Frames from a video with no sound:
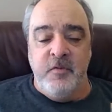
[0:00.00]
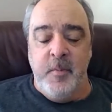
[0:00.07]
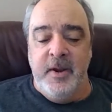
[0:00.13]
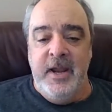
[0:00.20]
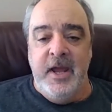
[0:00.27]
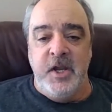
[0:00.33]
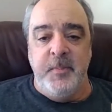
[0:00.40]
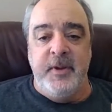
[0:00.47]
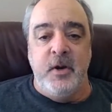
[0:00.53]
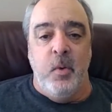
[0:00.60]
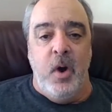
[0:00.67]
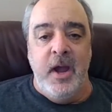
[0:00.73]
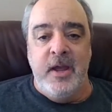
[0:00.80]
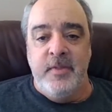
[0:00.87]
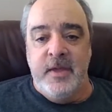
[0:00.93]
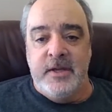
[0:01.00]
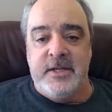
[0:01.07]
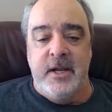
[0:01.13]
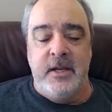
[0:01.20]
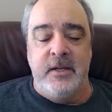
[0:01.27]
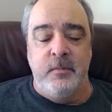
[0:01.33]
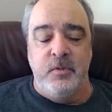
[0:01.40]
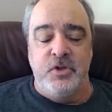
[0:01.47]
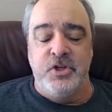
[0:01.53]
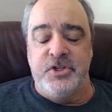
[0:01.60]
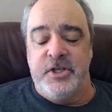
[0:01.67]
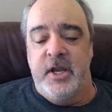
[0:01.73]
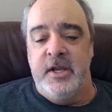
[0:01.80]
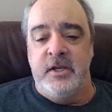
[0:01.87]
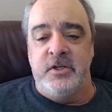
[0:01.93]
had to be quiet that day. You were just
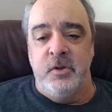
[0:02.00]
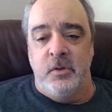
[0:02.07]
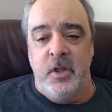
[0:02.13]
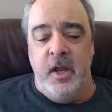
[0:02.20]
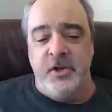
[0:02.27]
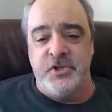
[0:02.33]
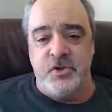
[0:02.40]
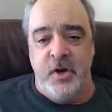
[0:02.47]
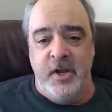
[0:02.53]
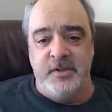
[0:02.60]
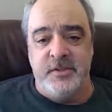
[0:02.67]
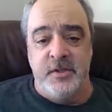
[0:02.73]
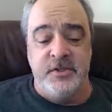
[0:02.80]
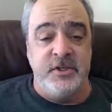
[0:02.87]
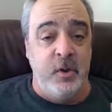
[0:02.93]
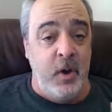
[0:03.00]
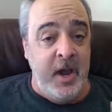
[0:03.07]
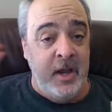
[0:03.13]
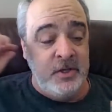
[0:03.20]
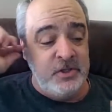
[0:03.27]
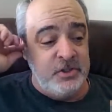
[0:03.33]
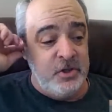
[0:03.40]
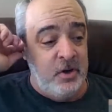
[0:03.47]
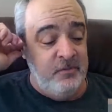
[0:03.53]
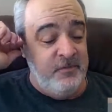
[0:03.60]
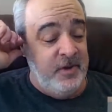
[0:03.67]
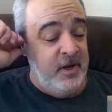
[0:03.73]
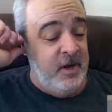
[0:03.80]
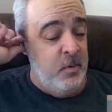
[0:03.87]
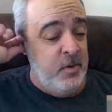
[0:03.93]
getting to a lot of stress. And so I started
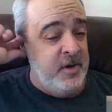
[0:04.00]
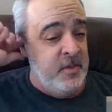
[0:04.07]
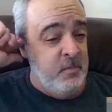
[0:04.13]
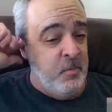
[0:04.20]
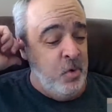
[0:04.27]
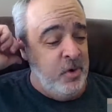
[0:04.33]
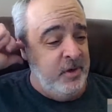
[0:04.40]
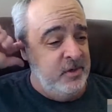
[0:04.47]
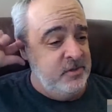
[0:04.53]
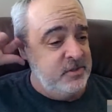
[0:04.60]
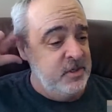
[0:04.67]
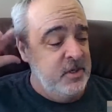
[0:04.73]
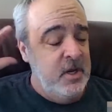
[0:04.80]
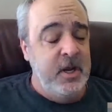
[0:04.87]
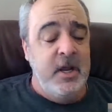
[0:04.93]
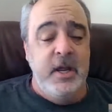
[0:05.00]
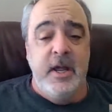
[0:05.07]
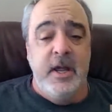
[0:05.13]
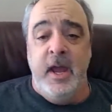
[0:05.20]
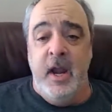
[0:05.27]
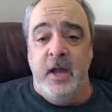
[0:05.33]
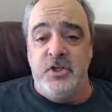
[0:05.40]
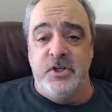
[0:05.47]
videoing in the mornings, and I just